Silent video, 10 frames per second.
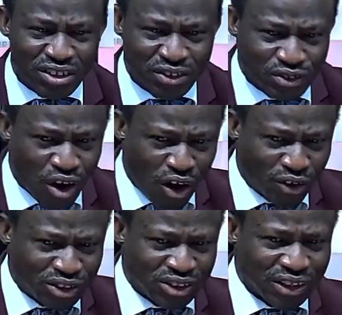is God
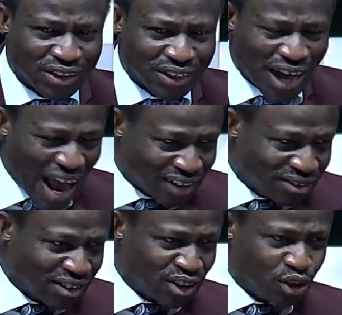
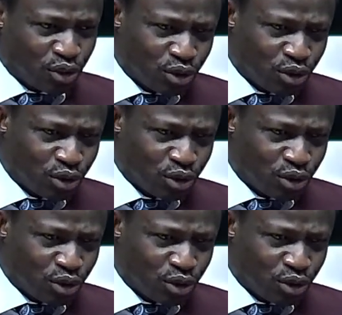asking you